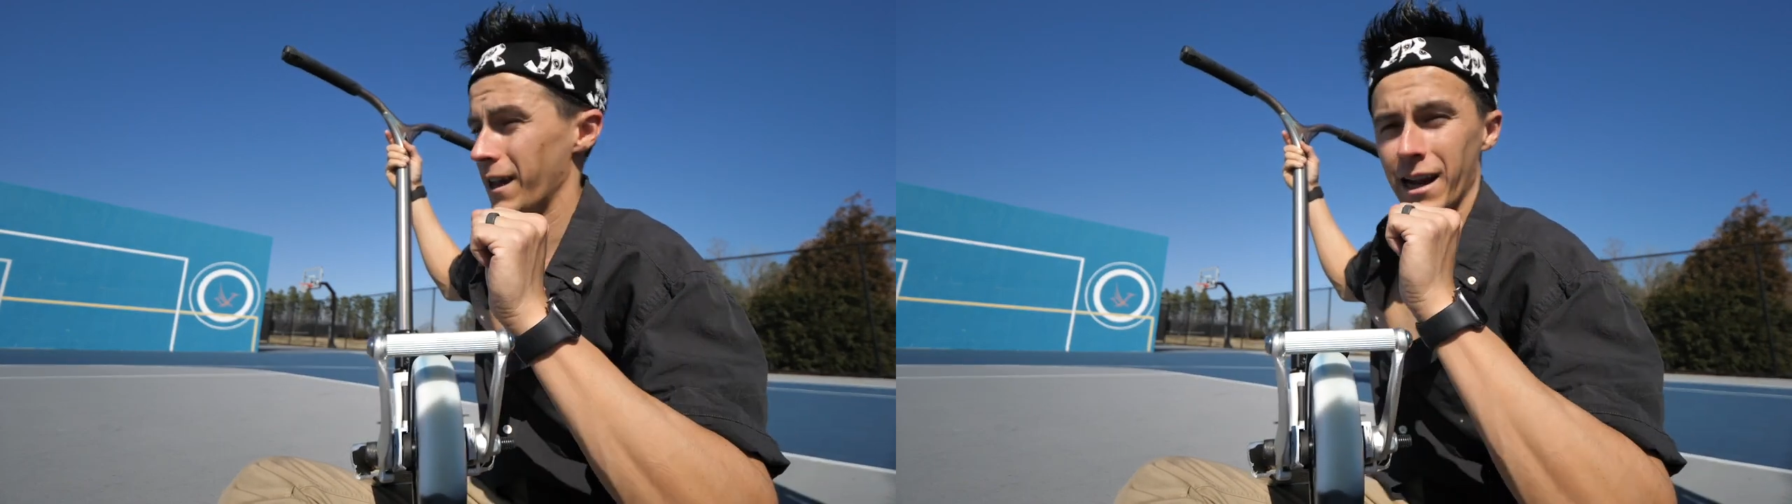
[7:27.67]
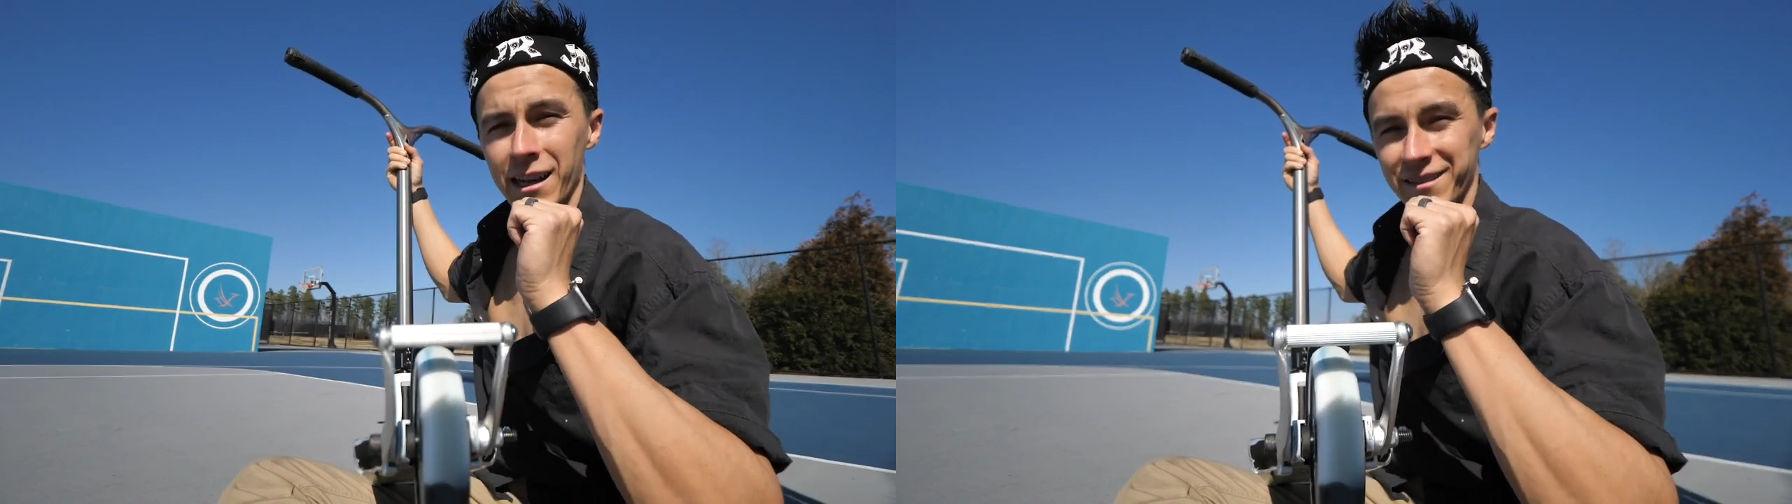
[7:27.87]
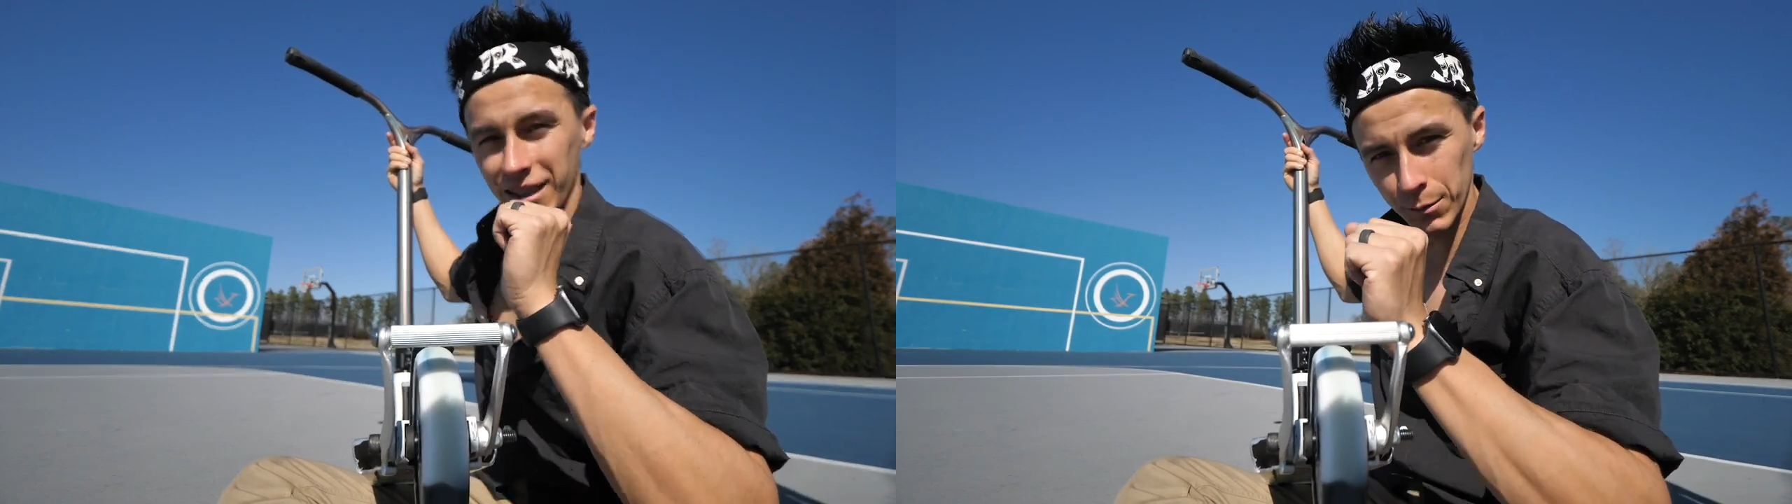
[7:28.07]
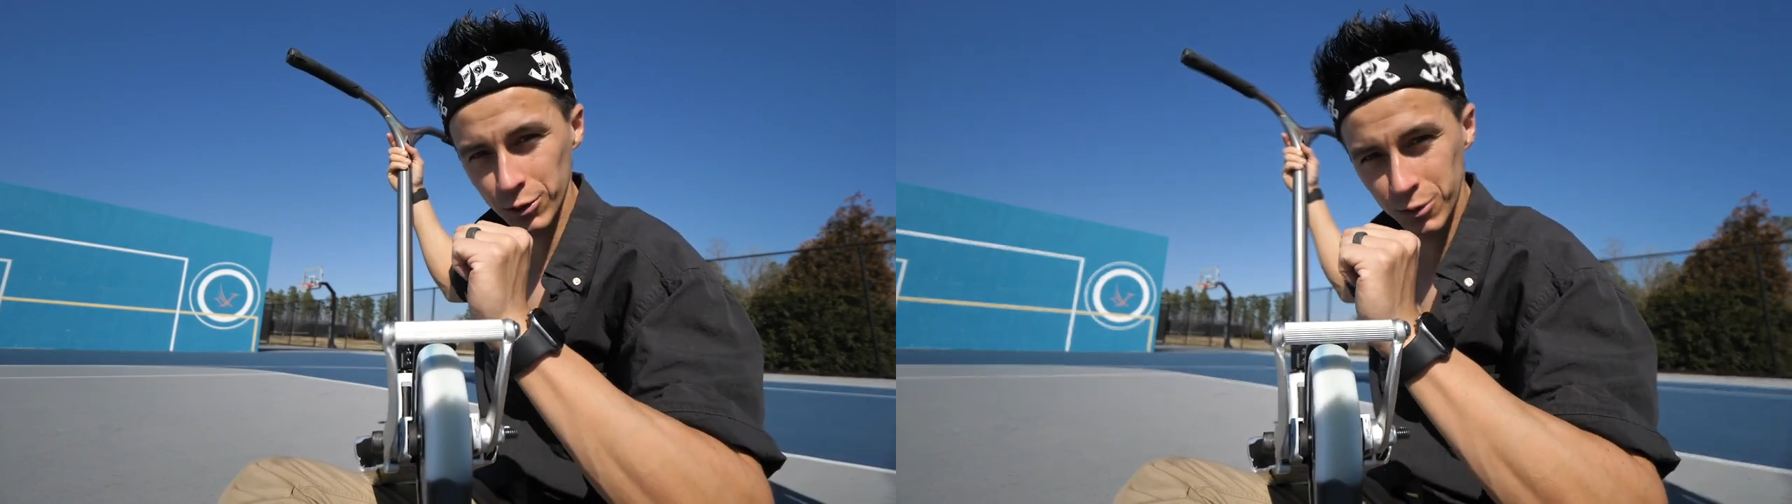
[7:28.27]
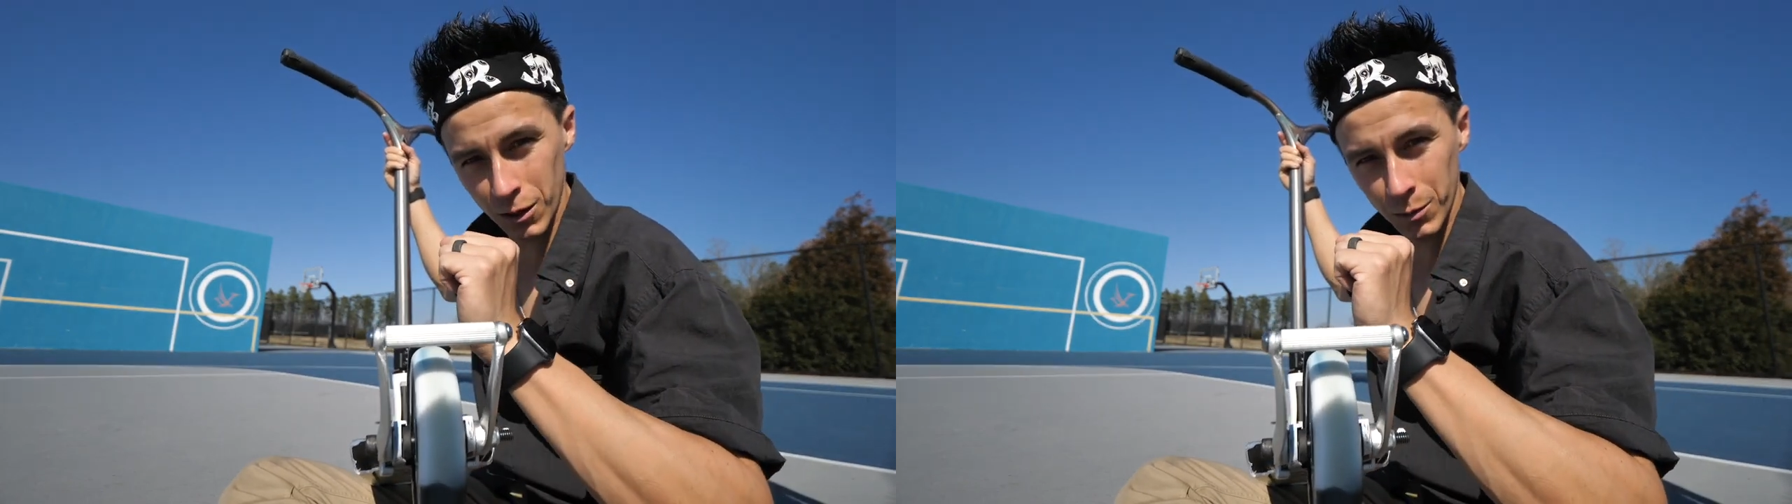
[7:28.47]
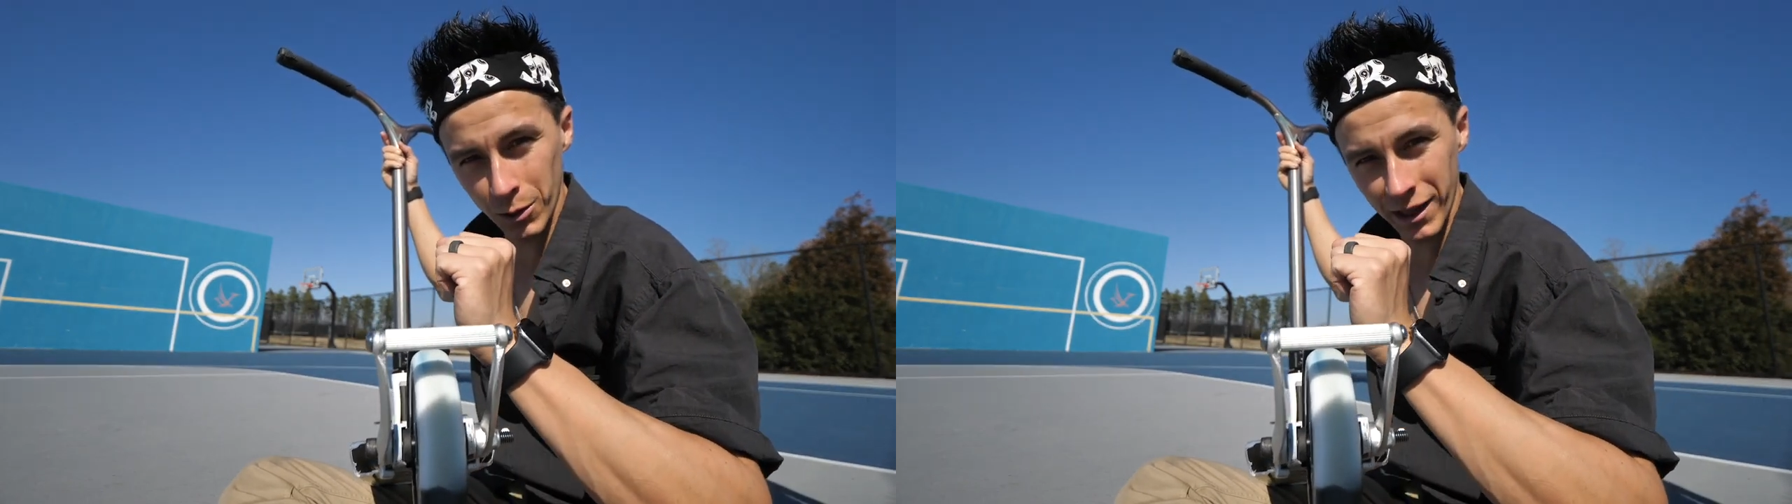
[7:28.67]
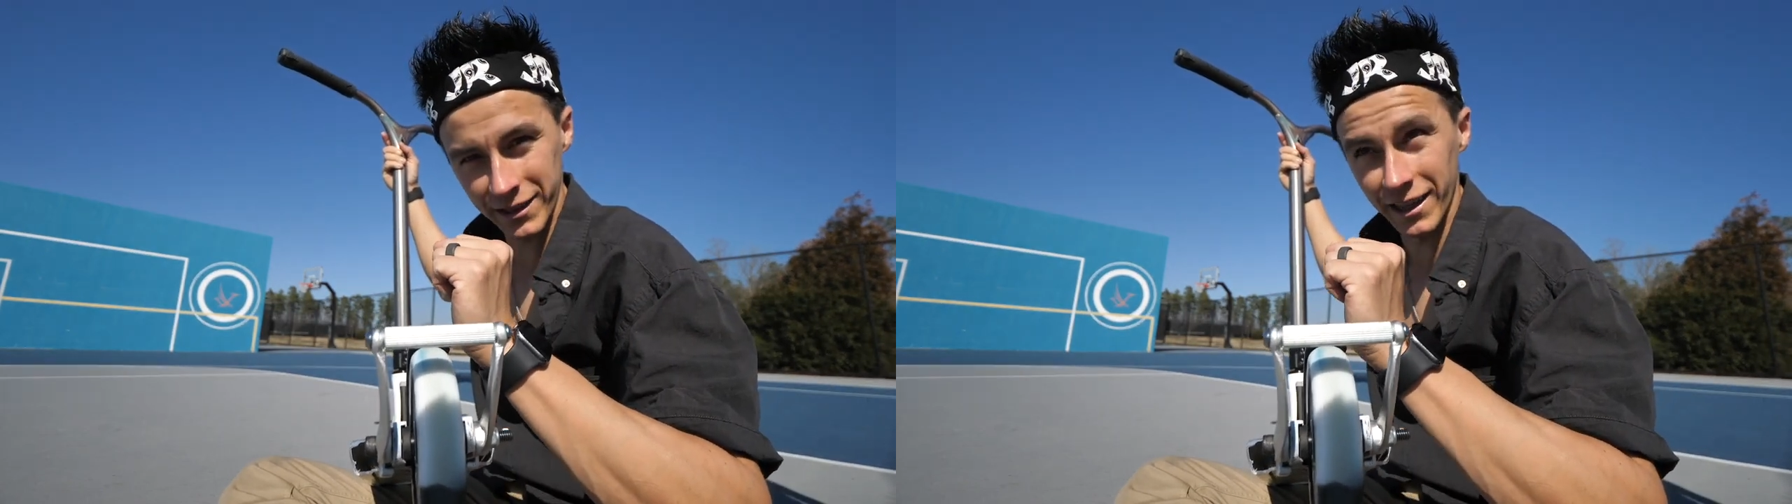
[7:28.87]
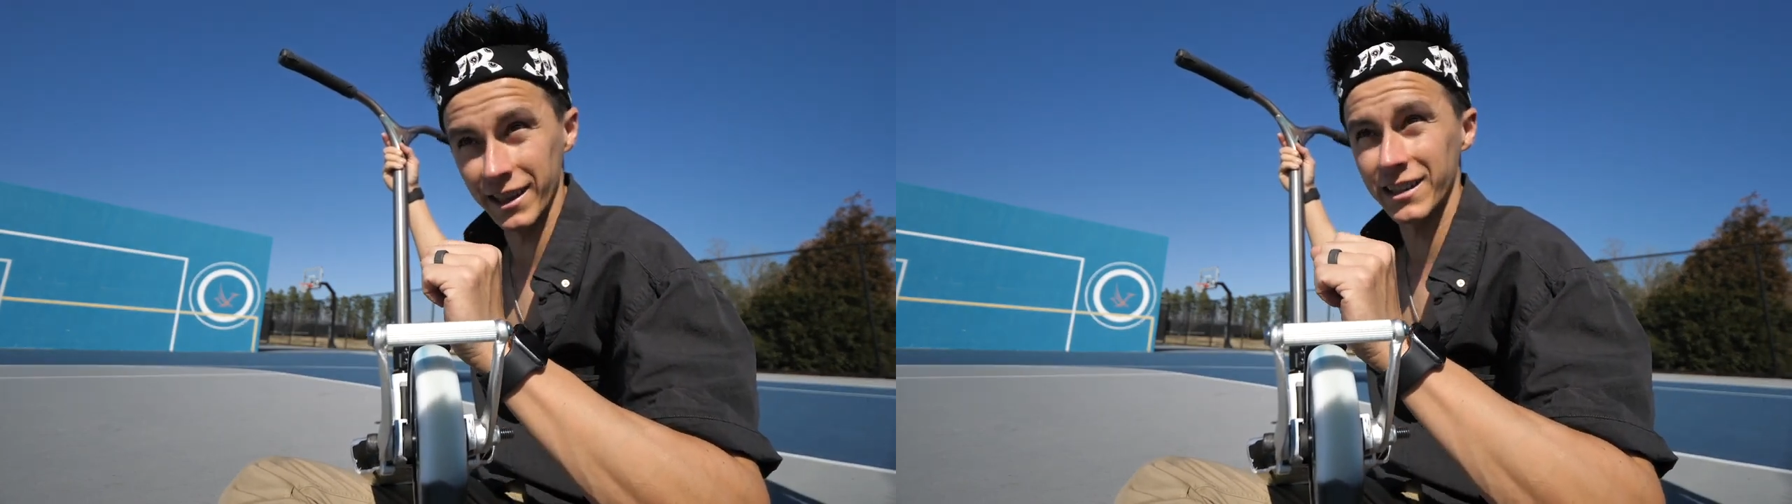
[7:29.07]
that I had double swellbow
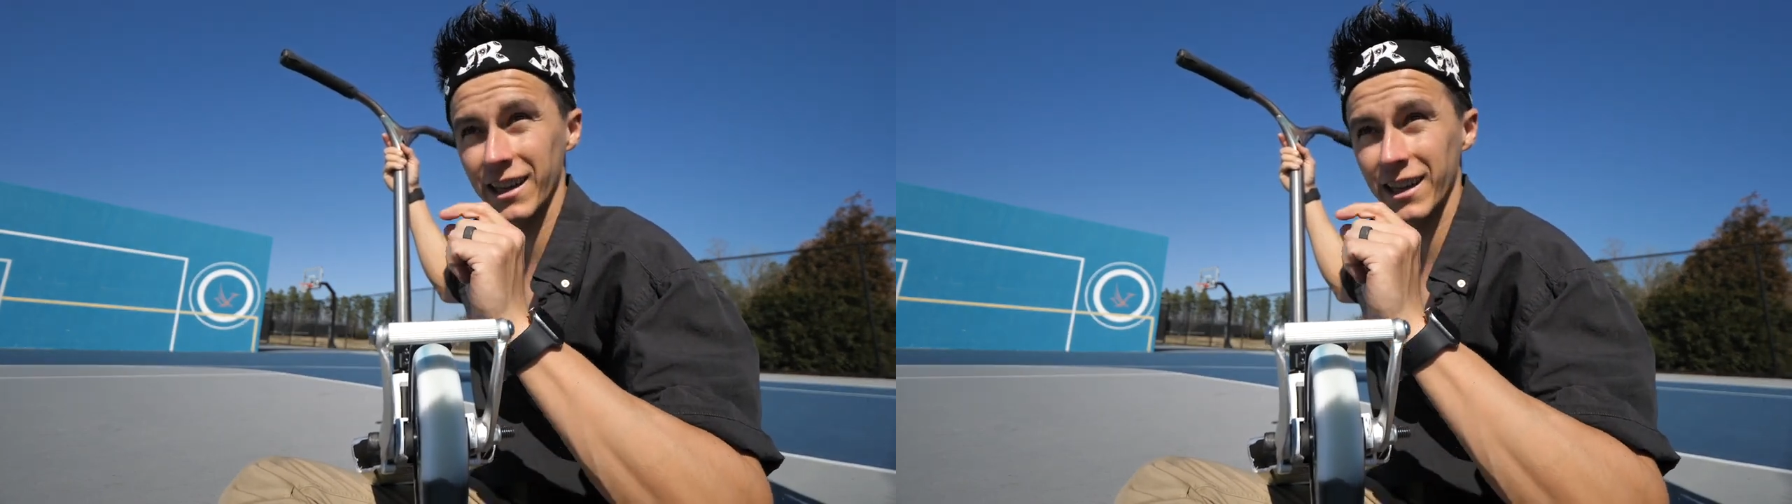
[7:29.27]
that day